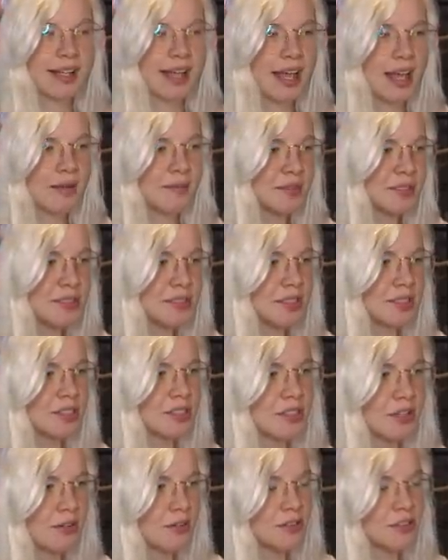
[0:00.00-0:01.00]
Hamsters are
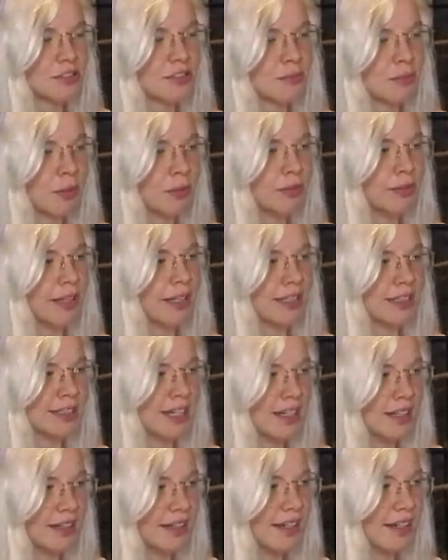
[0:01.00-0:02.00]
so small and
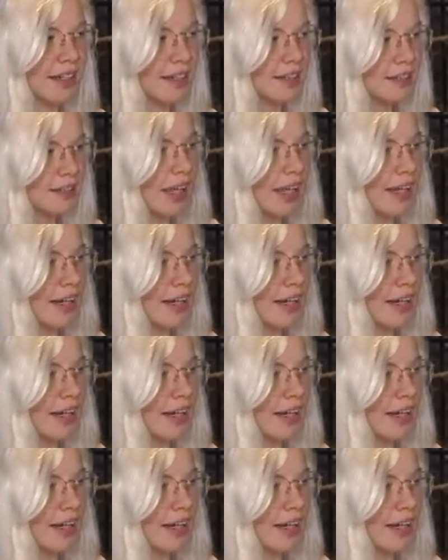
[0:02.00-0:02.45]
delicate,